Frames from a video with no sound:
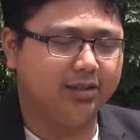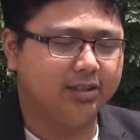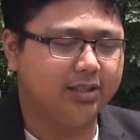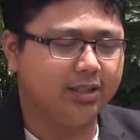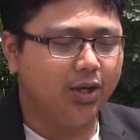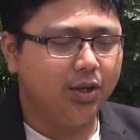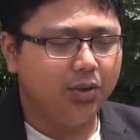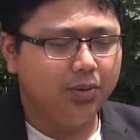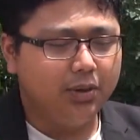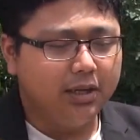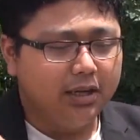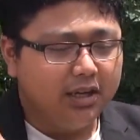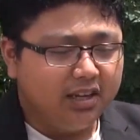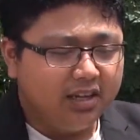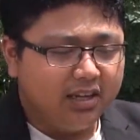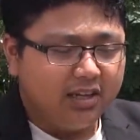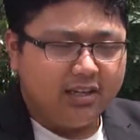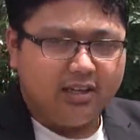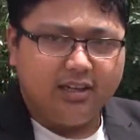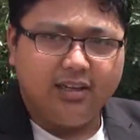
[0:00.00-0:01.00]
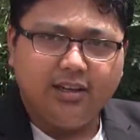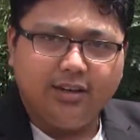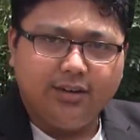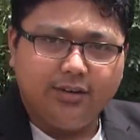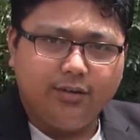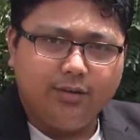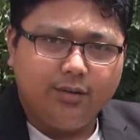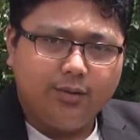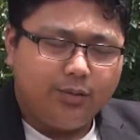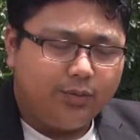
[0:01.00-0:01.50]
so
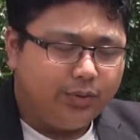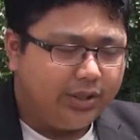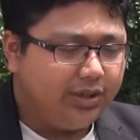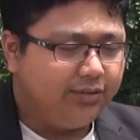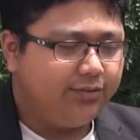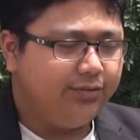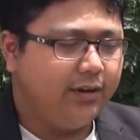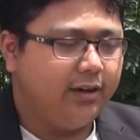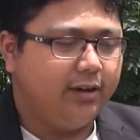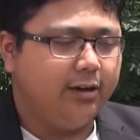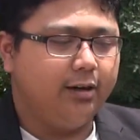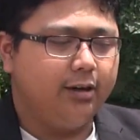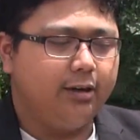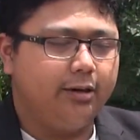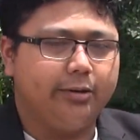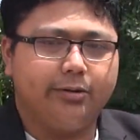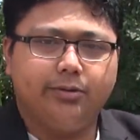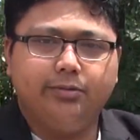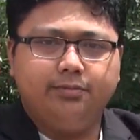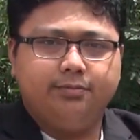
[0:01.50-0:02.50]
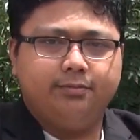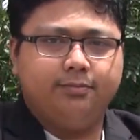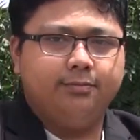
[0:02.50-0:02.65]
without further ado,